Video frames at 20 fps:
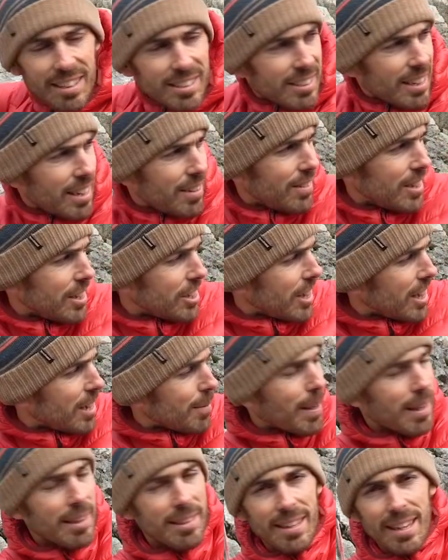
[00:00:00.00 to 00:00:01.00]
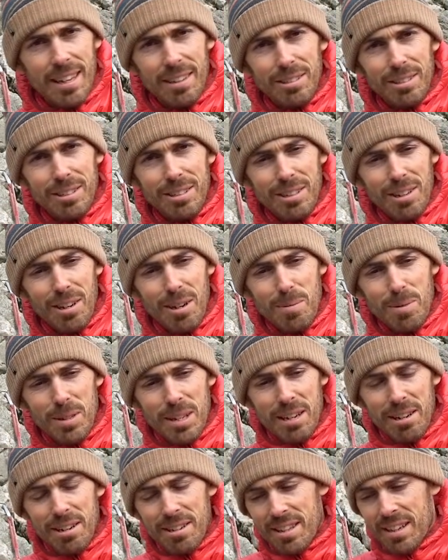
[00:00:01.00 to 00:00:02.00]
in the safety chain about 1,000 times
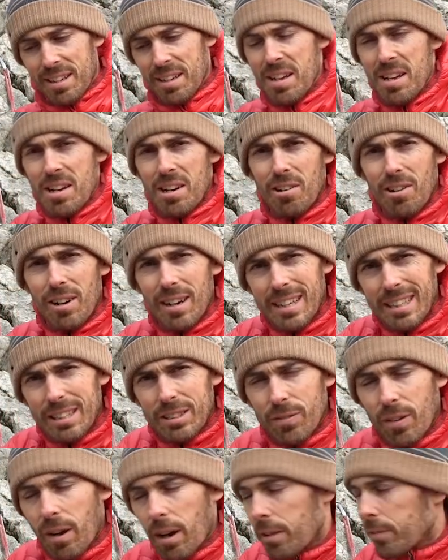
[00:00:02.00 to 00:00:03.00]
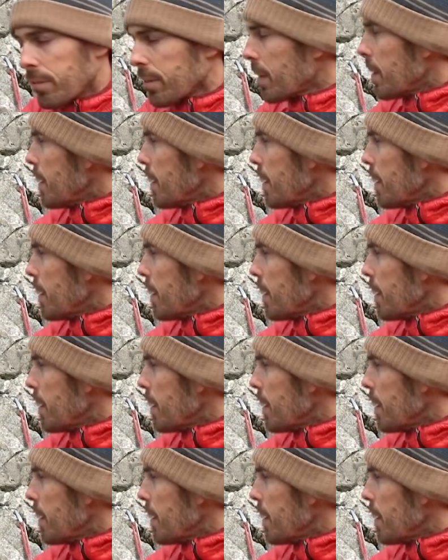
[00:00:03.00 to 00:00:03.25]
there, I think, or at least 5.